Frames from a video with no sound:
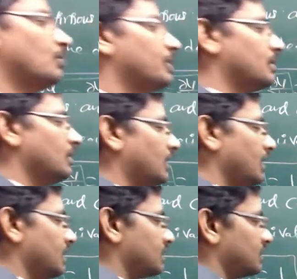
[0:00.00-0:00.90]
particular
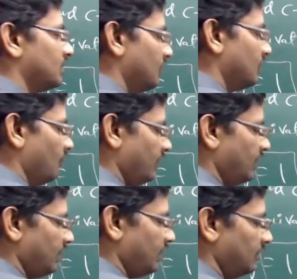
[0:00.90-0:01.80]
case
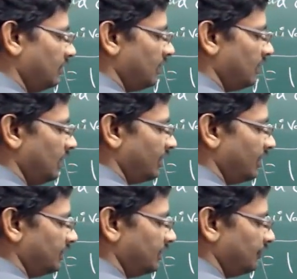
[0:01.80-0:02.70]
wherein
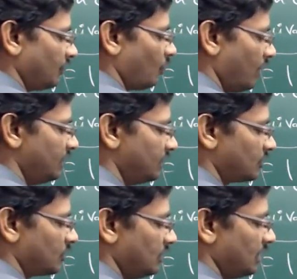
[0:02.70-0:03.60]
limit y is
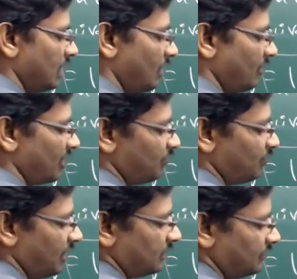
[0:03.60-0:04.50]
equal to mx
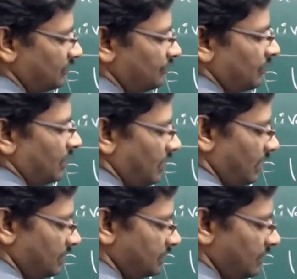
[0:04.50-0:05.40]
path and
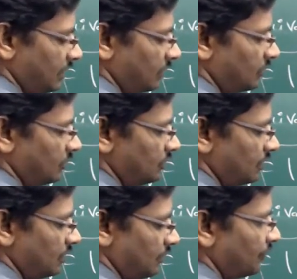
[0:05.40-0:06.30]
x tending to
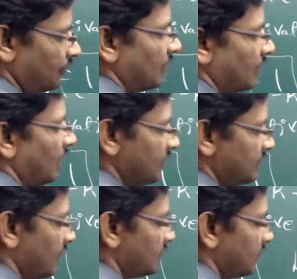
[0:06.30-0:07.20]
0, and this
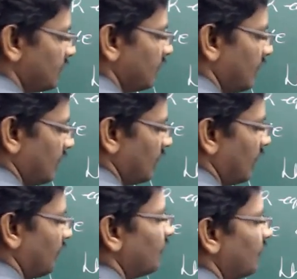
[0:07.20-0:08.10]
is
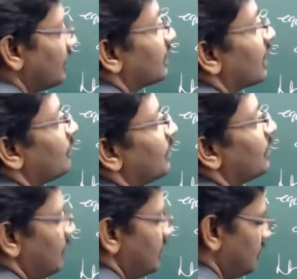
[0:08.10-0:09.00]
f of z can be
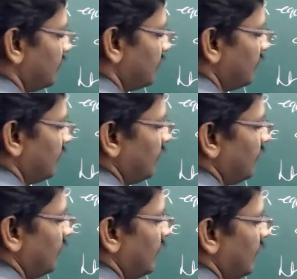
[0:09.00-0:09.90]
replaced with
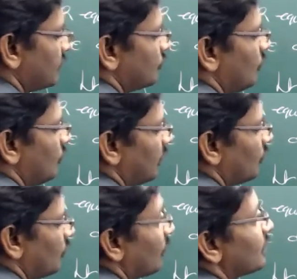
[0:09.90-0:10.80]
x cube into
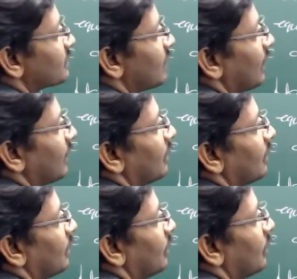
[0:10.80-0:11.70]
1 plus I
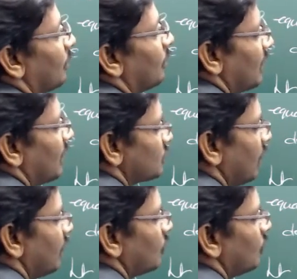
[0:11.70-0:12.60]
minus y
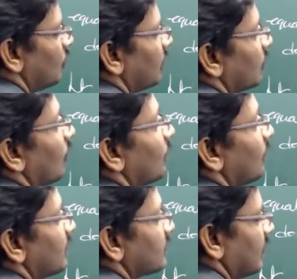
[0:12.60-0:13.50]
cube into 1
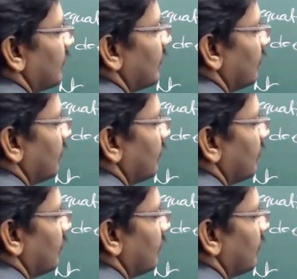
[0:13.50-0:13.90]
minus I